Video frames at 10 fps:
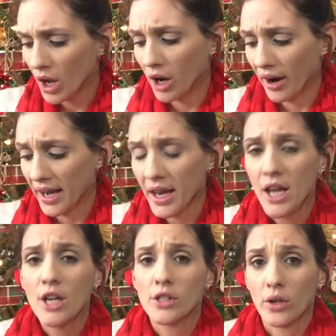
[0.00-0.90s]
all right,
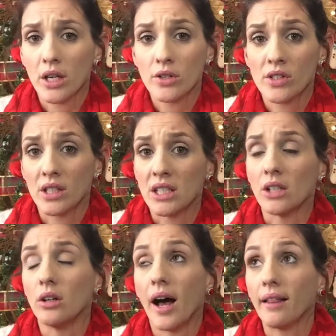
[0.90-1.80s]
so here's the
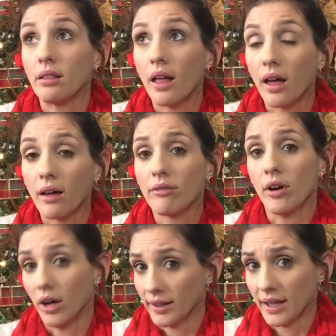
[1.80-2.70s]
deal. I love
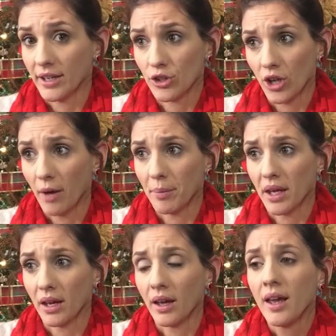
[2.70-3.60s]
online
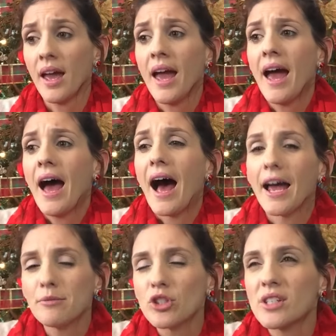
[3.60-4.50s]
shopping.
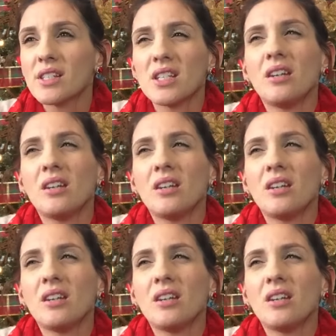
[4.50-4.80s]
I know